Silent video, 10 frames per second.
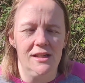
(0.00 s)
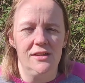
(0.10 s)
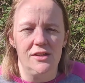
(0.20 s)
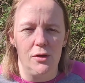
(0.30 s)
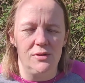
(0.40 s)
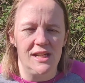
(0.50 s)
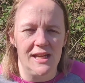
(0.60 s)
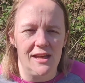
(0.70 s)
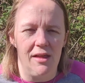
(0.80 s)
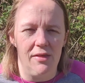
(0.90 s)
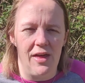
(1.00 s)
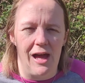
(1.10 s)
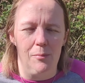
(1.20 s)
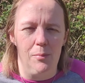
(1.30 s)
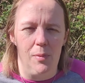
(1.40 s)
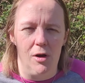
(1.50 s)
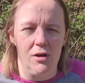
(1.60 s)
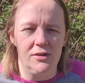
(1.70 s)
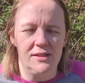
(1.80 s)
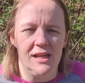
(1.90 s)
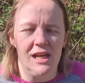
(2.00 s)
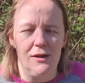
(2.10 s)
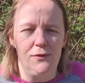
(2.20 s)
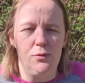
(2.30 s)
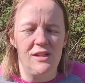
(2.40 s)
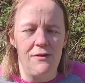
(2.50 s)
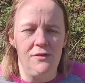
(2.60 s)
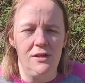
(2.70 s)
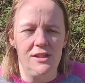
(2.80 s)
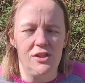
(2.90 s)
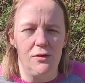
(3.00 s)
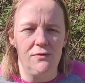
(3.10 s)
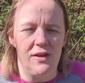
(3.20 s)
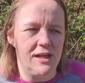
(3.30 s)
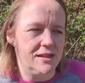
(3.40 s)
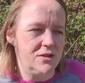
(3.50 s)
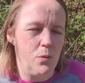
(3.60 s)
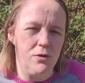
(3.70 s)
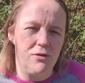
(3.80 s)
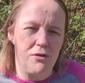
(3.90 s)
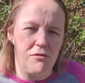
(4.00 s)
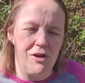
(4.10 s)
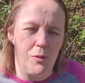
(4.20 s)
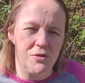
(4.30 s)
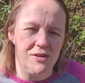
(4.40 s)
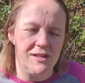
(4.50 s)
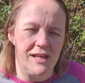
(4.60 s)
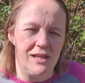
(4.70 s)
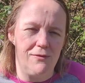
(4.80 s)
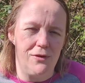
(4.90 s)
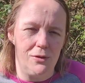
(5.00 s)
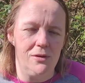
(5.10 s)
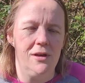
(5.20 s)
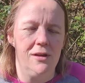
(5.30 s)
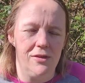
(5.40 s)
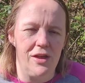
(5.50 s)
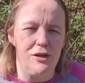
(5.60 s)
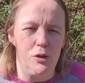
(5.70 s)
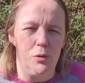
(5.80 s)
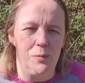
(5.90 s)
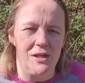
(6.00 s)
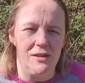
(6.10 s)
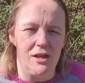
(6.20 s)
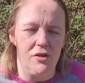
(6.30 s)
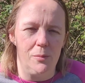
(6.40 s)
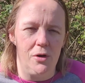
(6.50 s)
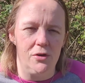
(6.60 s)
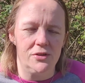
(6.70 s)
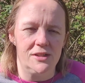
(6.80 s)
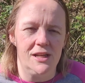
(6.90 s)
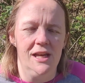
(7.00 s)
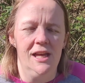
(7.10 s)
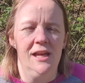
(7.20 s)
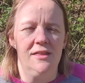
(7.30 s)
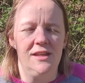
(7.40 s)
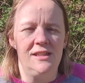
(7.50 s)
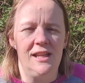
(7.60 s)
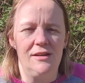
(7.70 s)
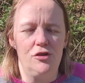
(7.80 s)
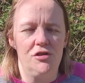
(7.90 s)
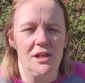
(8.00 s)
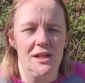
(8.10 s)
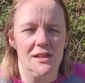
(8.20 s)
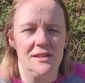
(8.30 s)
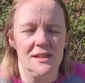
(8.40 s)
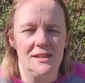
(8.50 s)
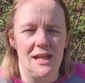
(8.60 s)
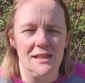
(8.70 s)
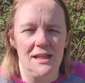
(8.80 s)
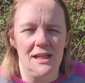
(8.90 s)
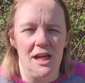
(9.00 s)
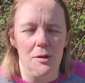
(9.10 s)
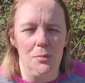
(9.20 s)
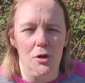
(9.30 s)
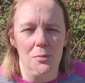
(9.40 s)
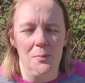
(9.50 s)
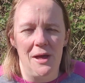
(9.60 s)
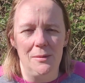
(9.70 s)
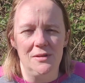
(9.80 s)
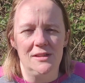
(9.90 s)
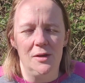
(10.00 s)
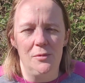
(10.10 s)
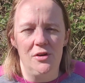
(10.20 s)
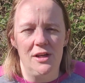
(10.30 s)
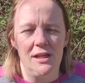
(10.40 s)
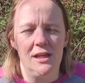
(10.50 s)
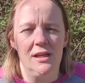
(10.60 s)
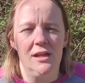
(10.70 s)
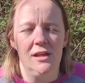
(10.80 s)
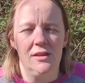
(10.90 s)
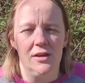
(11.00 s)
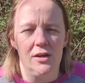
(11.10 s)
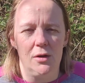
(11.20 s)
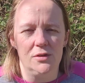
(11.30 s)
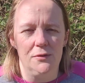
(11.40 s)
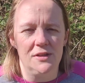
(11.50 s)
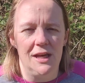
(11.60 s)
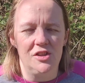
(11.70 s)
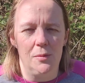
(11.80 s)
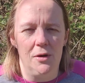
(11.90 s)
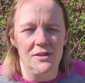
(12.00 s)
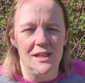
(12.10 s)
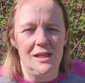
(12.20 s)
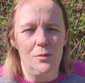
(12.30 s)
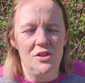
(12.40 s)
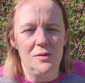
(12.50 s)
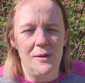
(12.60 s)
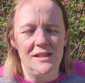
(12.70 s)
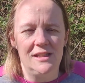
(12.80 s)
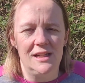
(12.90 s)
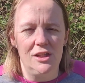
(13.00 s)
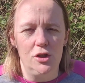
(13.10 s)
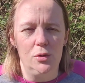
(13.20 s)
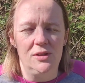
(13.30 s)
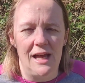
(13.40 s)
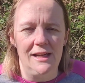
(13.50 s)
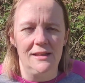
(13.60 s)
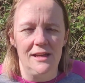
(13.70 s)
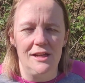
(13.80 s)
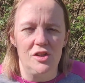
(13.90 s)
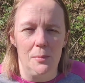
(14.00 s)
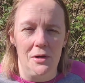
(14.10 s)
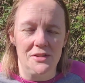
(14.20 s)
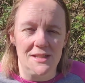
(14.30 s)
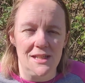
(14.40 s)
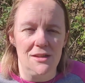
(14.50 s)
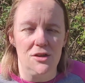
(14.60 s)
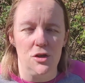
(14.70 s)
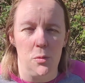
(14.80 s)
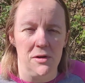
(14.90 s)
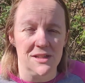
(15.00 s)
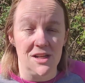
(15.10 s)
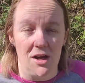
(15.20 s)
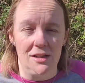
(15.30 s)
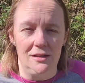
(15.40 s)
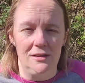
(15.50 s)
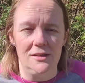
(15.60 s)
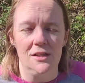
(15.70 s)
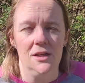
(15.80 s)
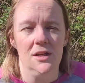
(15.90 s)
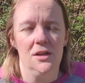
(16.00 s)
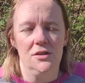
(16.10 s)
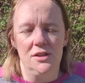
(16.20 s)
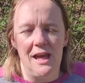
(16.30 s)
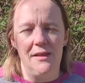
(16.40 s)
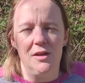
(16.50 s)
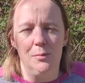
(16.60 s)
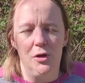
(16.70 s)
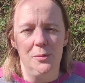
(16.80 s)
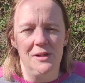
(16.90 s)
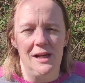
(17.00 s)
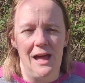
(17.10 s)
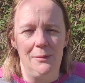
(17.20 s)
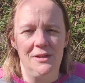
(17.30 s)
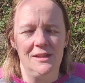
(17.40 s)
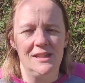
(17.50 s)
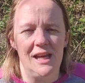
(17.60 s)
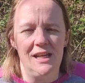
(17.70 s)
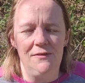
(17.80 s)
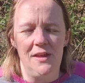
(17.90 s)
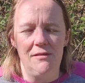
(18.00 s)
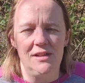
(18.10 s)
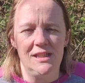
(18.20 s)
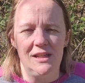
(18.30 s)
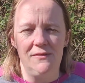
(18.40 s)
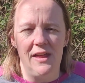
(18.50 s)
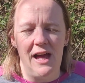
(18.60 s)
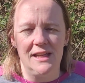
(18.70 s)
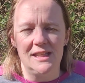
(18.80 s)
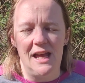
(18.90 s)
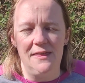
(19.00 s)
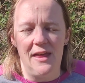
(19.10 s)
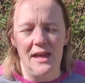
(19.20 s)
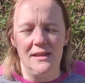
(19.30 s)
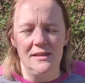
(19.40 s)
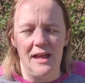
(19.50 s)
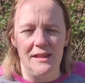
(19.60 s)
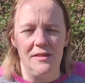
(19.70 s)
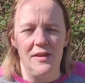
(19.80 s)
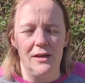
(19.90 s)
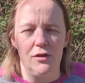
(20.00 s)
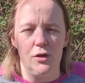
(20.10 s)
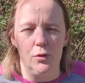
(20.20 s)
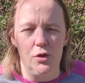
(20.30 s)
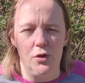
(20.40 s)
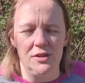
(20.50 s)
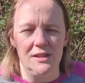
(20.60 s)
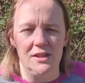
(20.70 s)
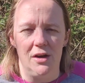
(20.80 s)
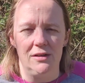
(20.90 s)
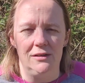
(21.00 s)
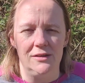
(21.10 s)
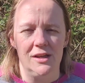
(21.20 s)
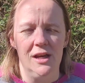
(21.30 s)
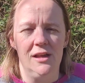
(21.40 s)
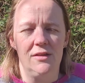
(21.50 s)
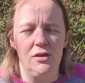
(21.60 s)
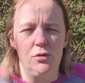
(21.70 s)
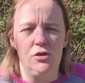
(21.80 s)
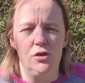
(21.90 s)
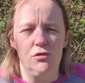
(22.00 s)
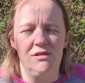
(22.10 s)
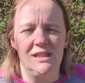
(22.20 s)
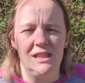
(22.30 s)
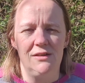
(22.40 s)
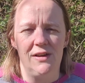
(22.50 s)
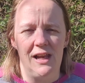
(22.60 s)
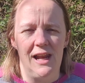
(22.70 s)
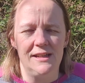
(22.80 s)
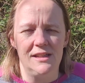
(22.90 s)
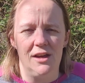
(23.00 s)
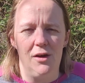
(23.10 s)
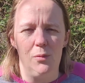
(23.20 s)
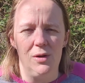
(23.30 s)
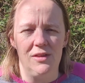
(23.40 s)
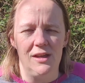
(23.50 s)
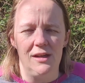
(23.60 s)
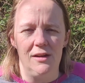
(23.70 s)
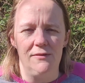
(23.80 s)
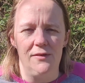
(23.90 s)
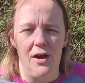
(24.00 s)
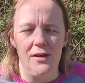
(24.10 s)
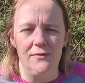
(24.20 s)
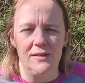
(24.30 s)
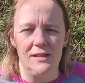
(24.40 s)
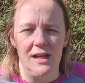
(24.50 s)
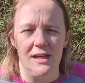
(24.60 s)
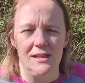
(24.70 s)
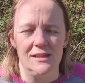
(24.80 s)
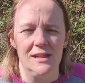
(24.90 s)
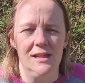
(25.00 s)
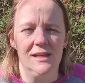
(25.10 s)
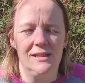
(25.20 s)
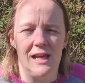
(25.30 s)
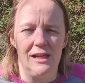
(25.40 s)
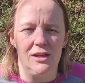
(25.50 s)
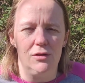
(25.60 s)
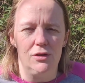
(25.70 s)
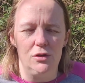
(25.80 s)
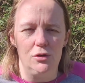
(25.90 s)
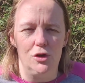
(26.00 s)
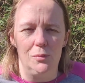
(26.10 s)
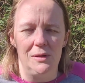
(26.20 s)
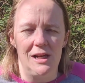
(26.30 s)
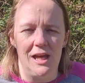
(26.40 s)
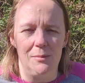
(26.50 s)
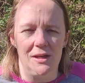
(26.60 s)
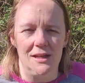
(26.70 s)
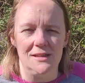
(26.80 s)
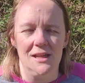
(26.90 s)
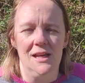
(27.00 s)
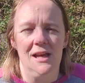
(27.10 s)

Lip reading: So tick that box. If you definitely don't fit into one of the three options they give you, then you will be in the other box. This then triggers sending an employment payment summary that goes off to the HMRC, which is basically you telling the HMRC that you are entitled to get the employment allowance. And if they receive that and they then think that you're not entitled, then you should receive a letter within 5 days telling you that you shouldn't be claiming it.